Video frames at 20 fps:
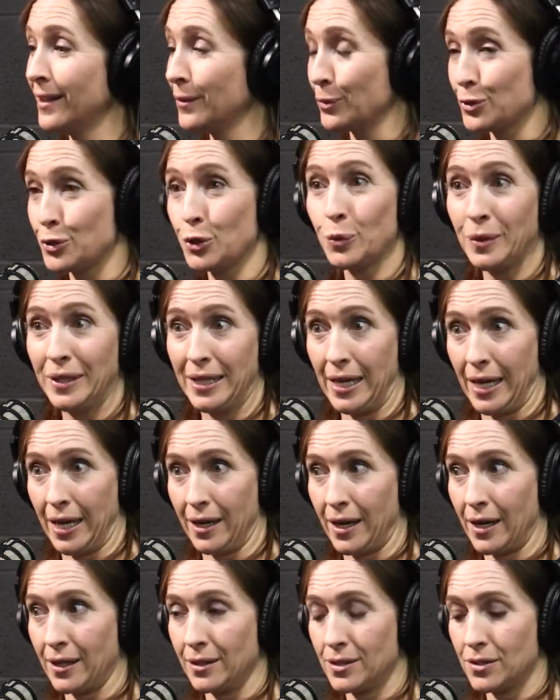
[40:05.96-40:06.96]
We'll do what we can.
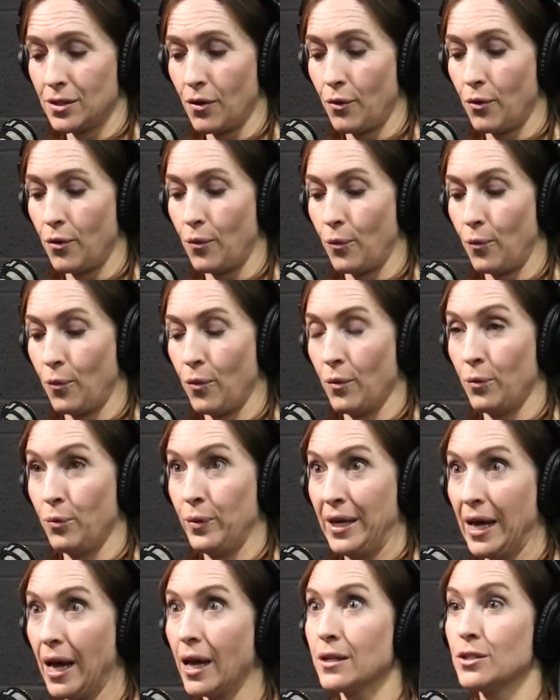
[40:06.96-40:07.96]
And so what we
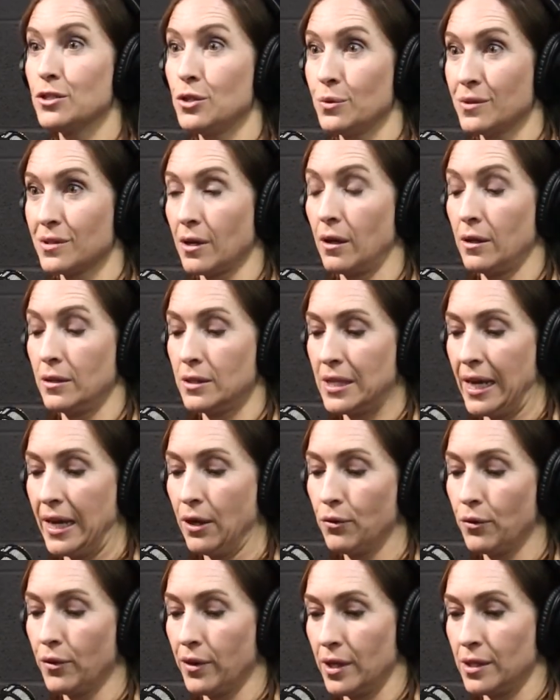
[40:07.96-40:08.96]
had to do was
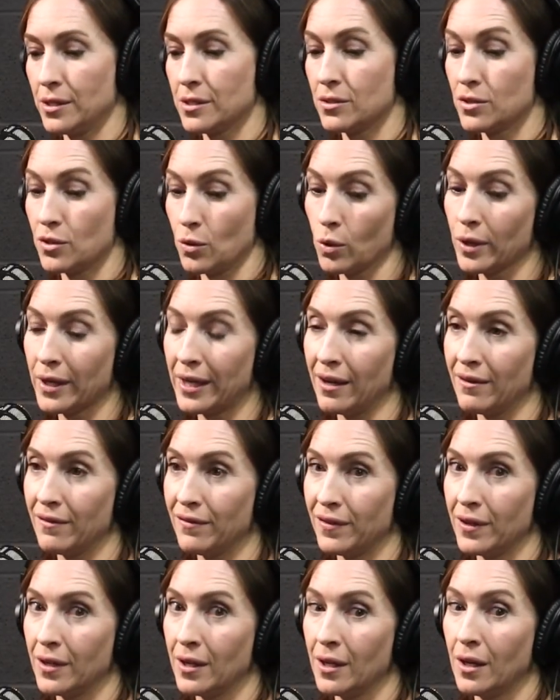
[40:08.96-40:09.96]
untangle this story of,